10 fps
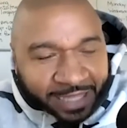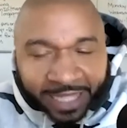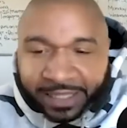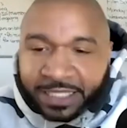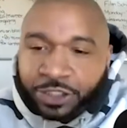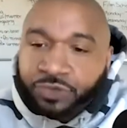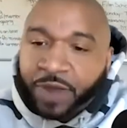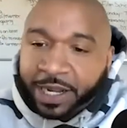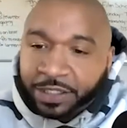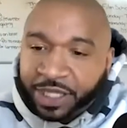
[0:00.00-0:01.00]
Like these
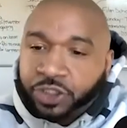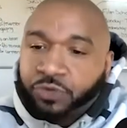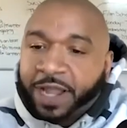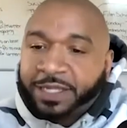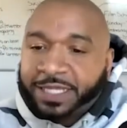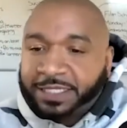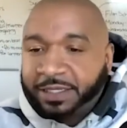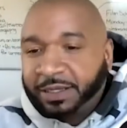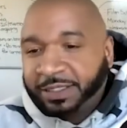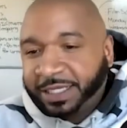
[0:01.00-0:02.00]
are records as a
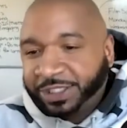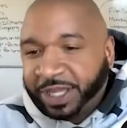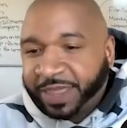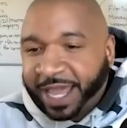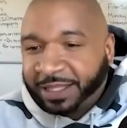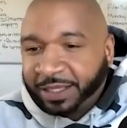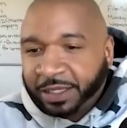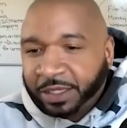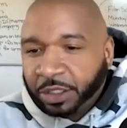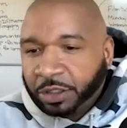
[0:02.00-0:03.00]
young DJ that
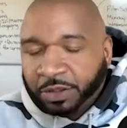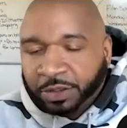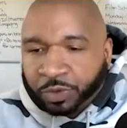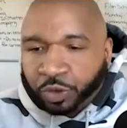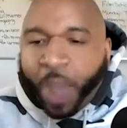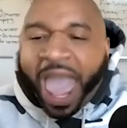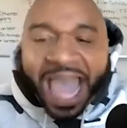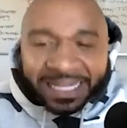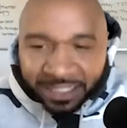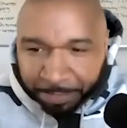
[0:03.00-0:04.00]
you
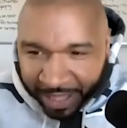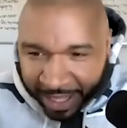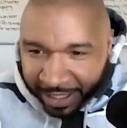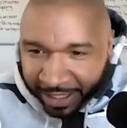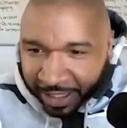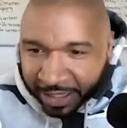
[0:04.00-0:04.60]
had to play.